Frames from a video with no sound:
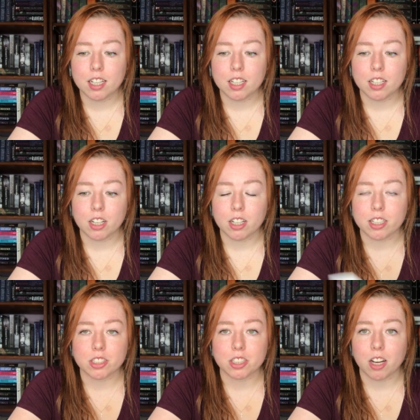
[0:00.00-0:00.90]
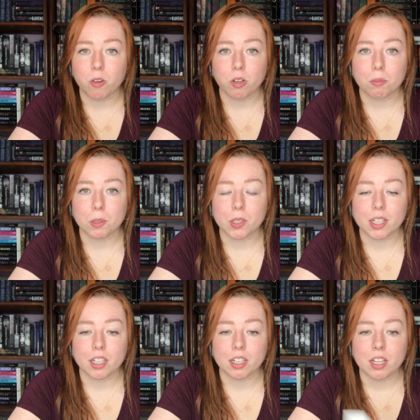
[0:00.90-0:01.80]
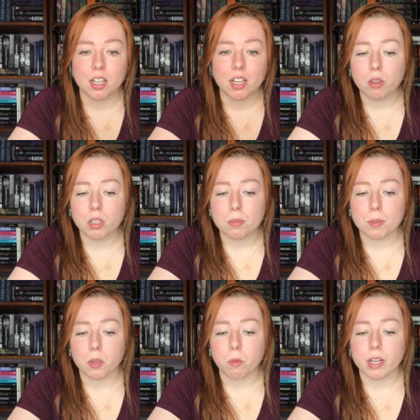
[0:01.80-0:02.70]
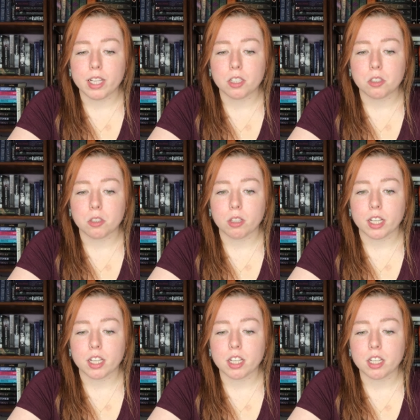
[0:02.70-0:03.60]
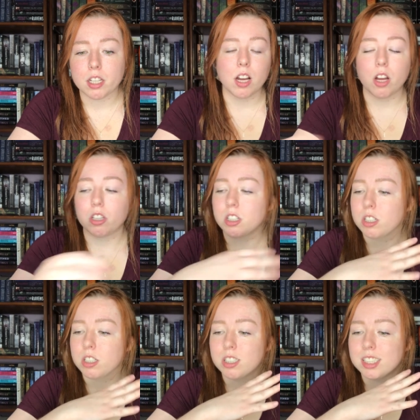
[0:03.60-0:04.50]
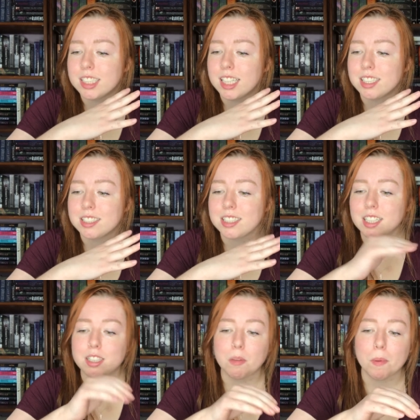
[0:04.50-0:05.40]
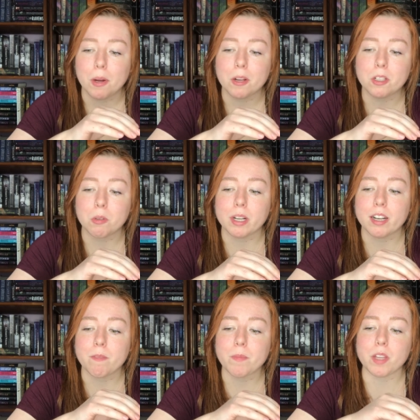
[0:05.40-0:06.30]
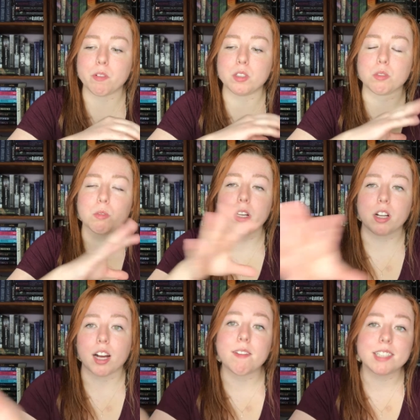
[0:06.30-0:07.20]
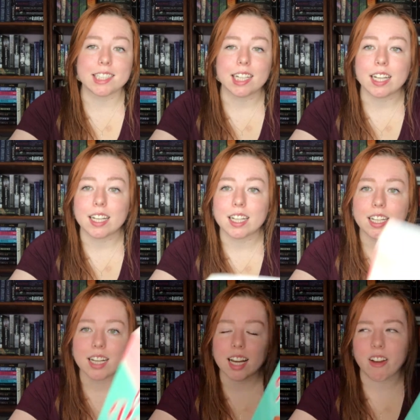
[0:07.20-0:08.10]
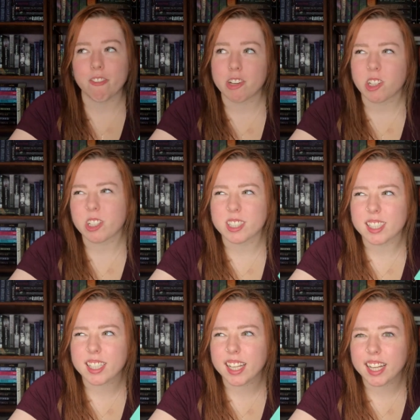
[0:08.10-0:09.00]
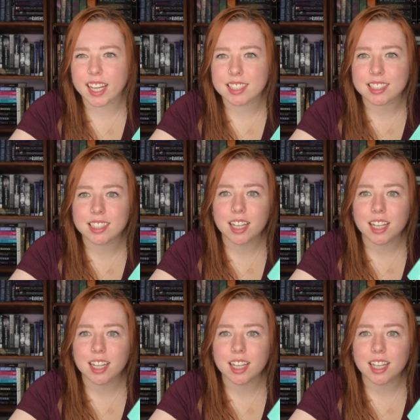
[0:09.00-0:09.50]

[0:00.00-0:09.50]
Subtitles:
y'all, it just got horrible. And this book went into like other scenes in the book to where it was a runoff scene, a filler scene, I guess.